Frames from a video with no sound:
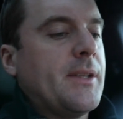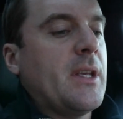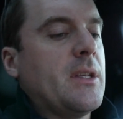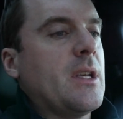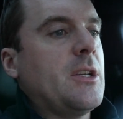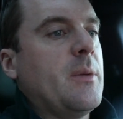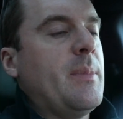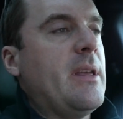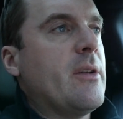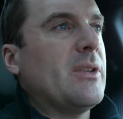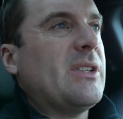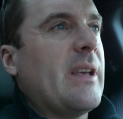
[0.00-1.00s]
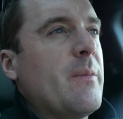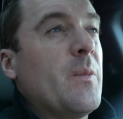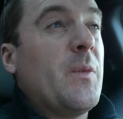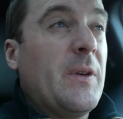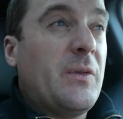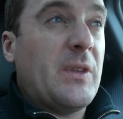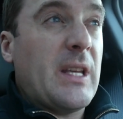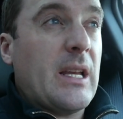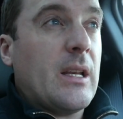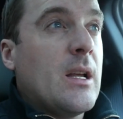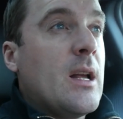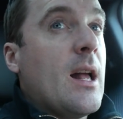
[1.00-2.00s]
says I should be there at
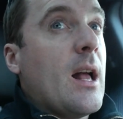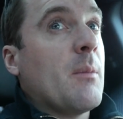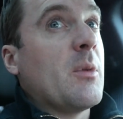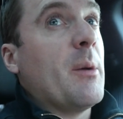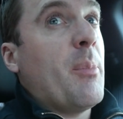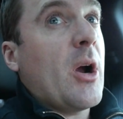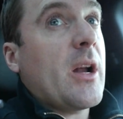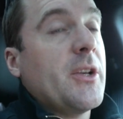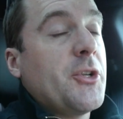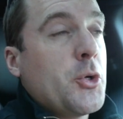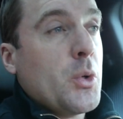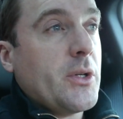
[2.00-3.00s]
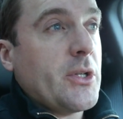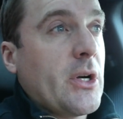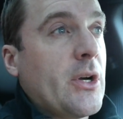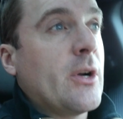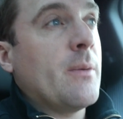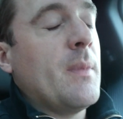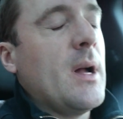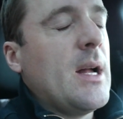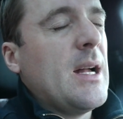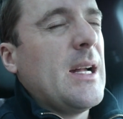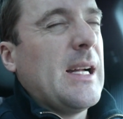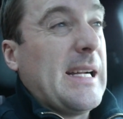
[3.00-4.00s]
7:15. I'm gonna park in short term.
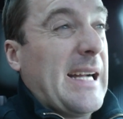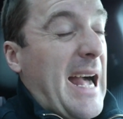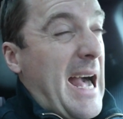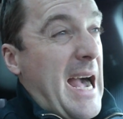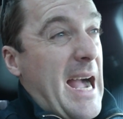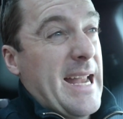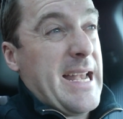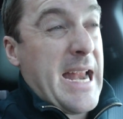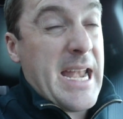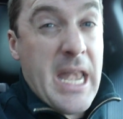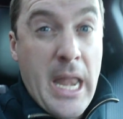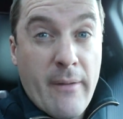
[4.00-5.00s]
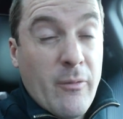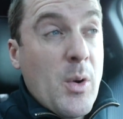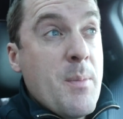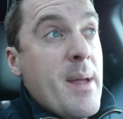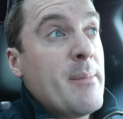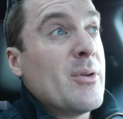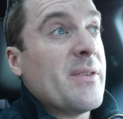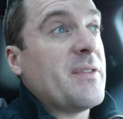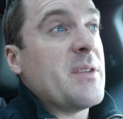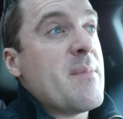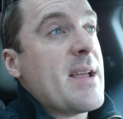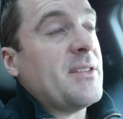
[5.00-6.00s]
I could never remember if
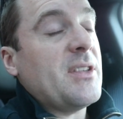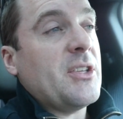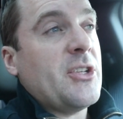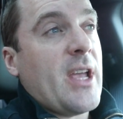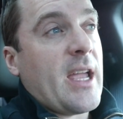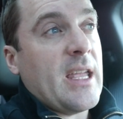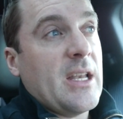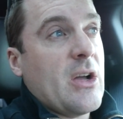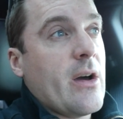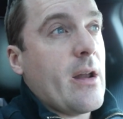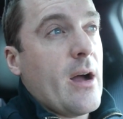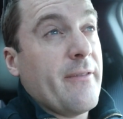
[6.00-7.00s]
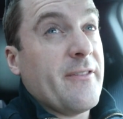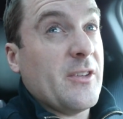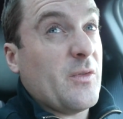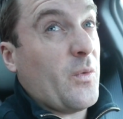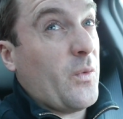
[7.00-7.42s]
domestic check-in cutoff is